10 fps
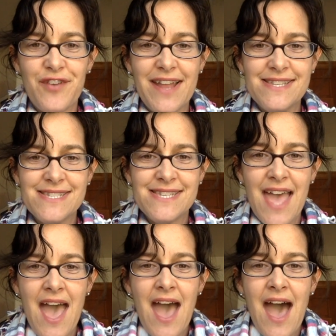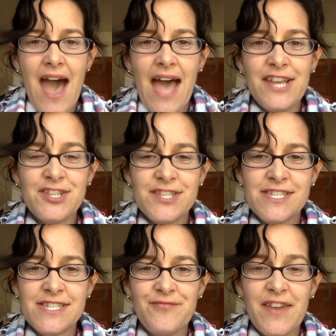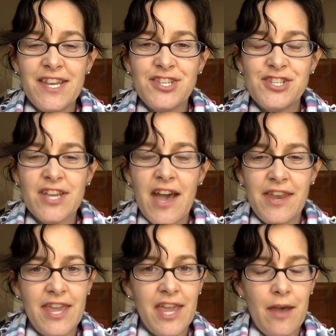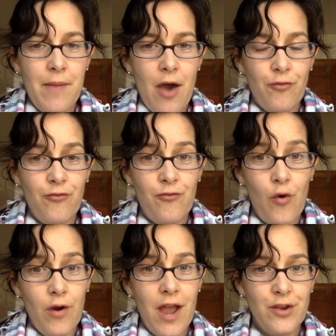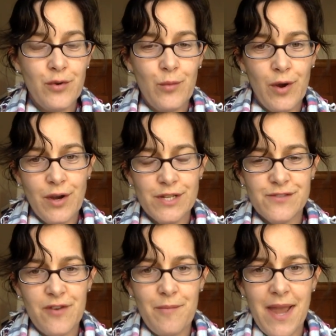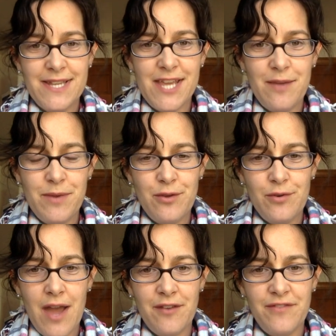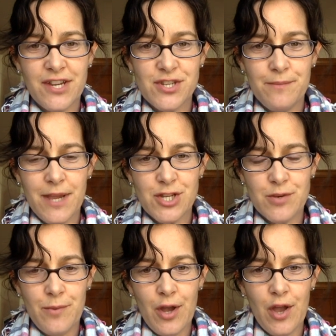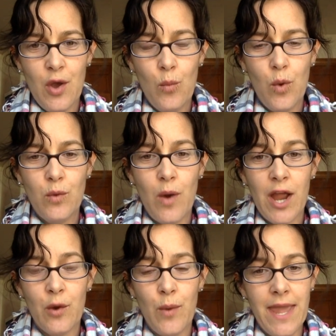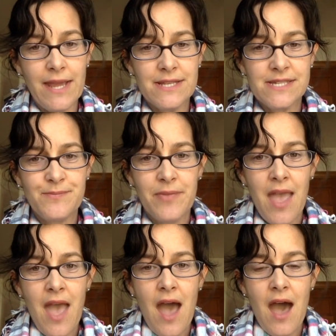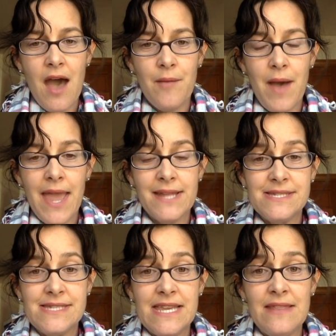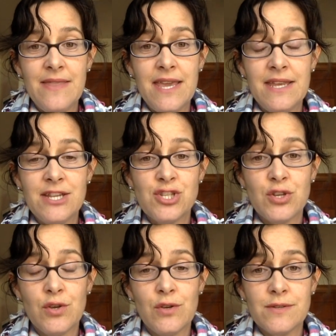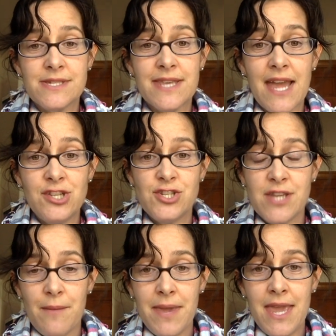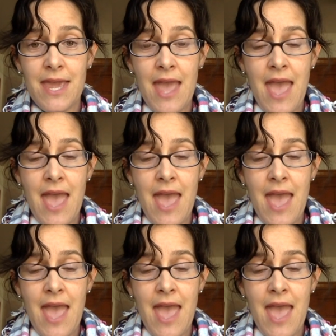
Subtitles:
friends. I just finished cutting about 400 words from my debut nonfiction picture book, Woodwire Wings. I had seen the initial sketch dummy,